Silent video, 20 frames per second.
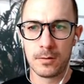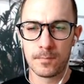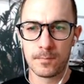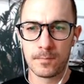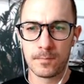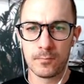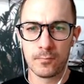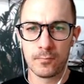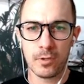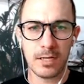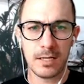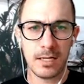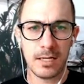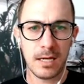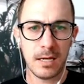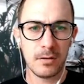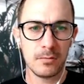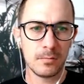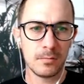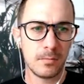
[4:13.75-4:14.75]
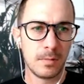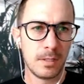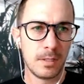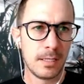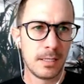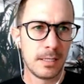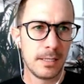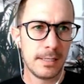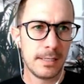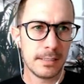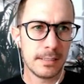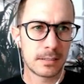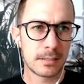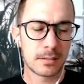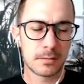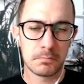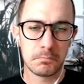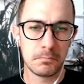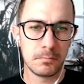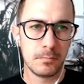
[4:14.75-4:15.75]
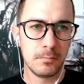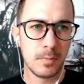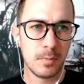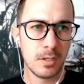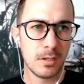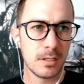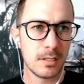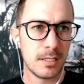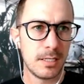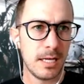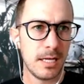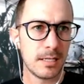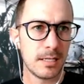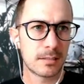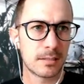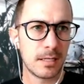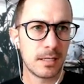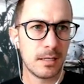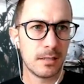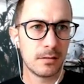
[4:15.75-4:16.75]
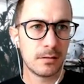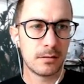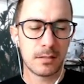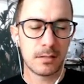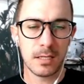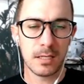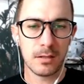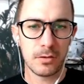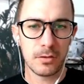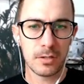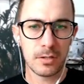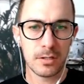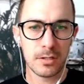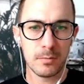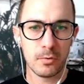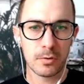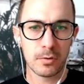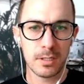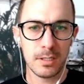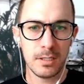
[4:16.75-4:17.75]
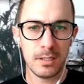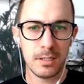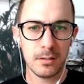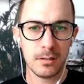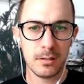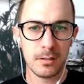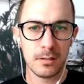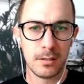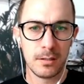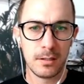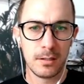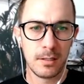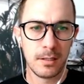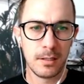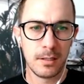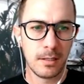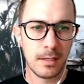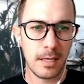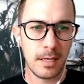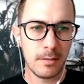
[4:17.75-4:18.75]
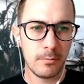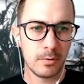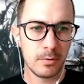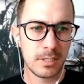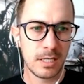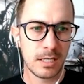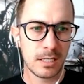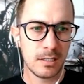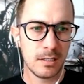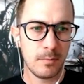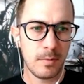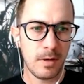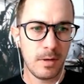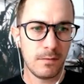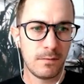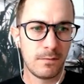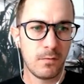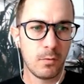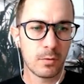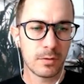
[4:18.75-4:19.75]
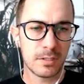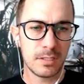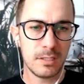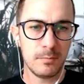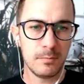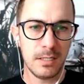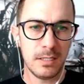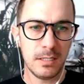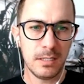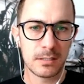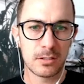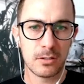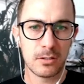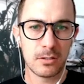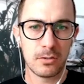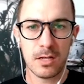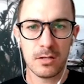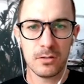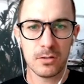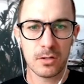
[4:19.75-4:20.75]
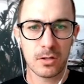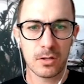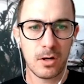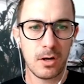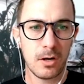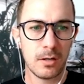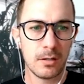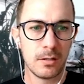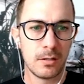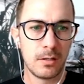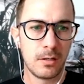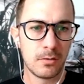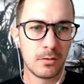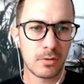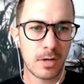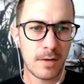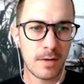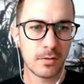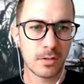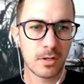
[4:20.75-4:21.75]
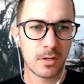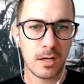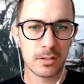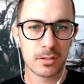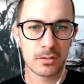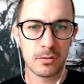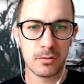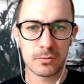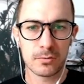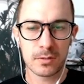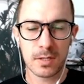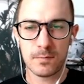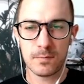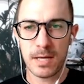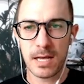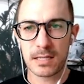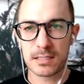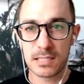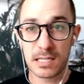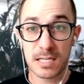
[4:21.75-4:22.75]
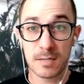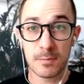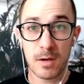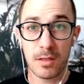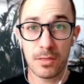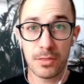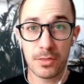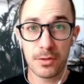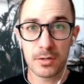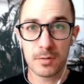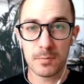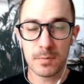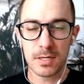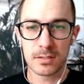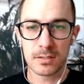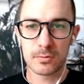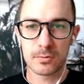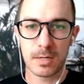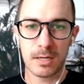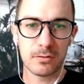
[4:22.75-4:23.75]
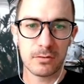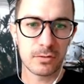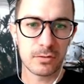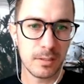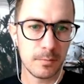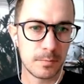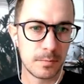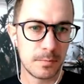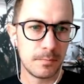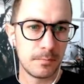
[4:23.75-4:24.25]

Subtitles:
Right now, it's middle of the day, it's 10:30 in the morning here, and it would take you about 14 minutes. So to get in your car, drive to Costco and drive back, take you about 30 minutes round trip.